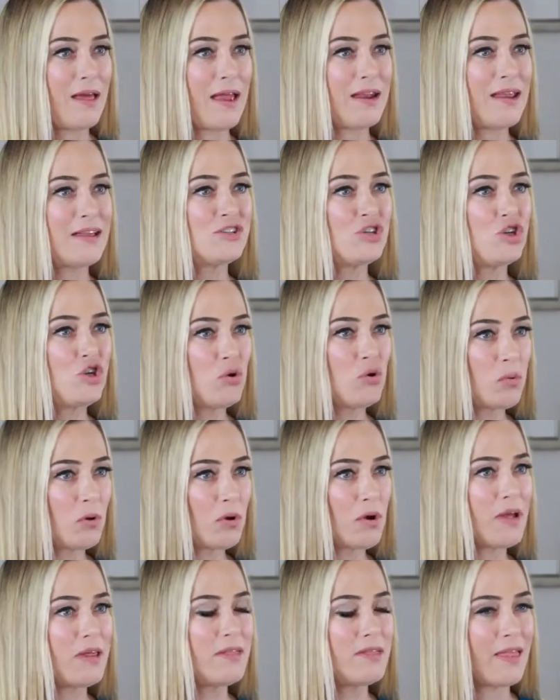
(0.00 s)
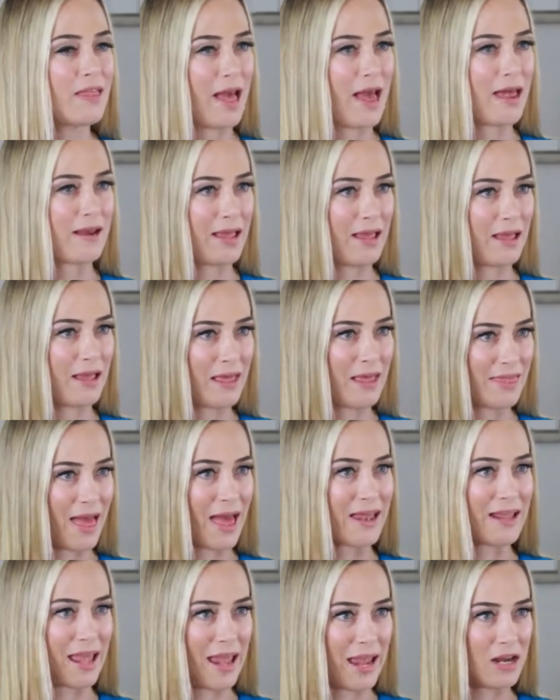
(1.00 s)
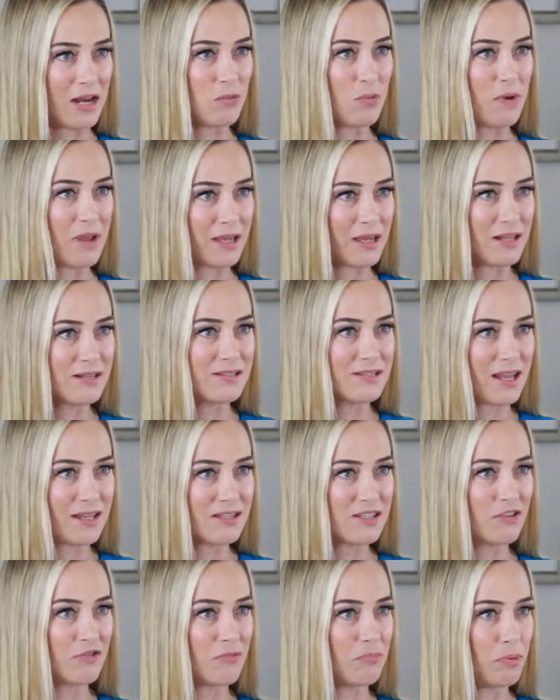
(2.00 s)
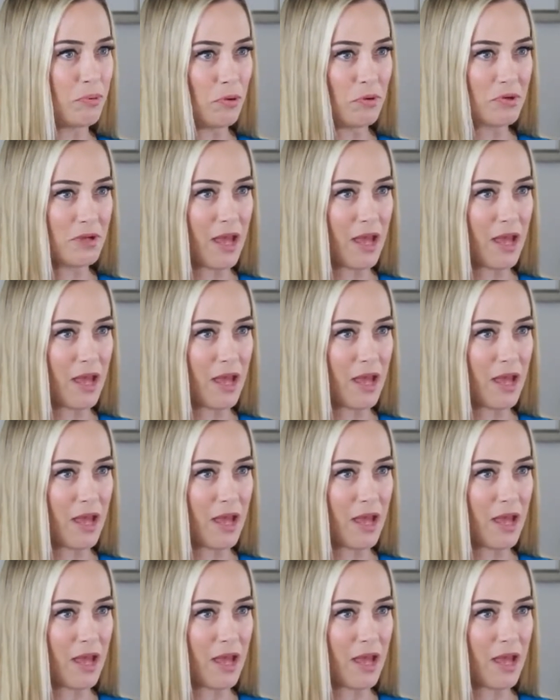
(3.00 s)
And as you were in that 8-week intensive boot